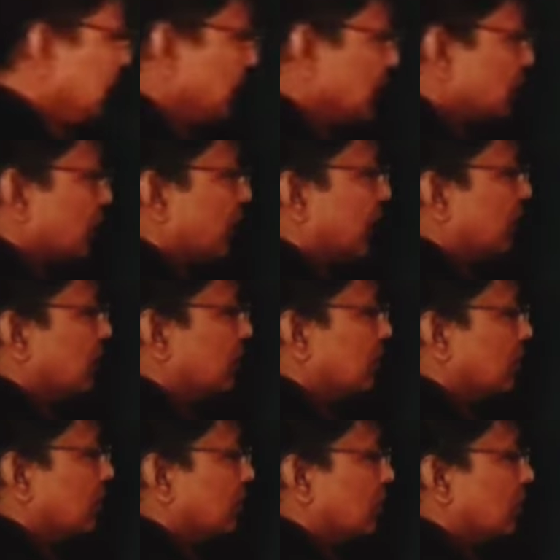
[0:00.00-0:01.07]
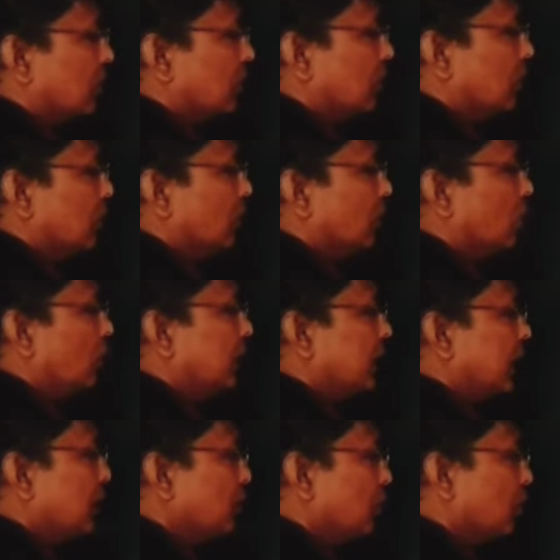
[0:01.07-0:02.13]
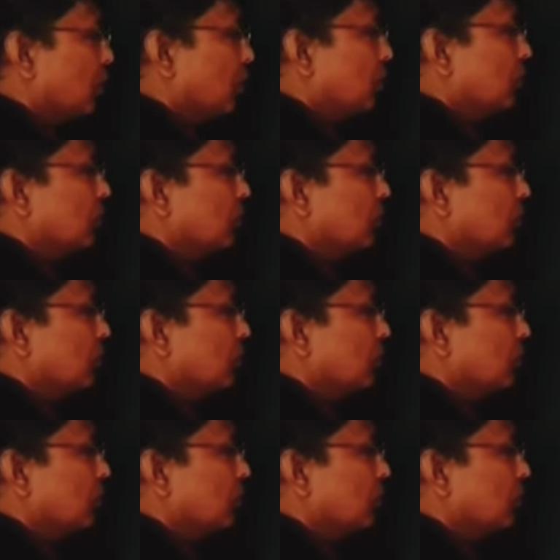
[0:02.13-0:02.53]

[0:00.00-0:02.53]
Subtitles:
this way, we can prove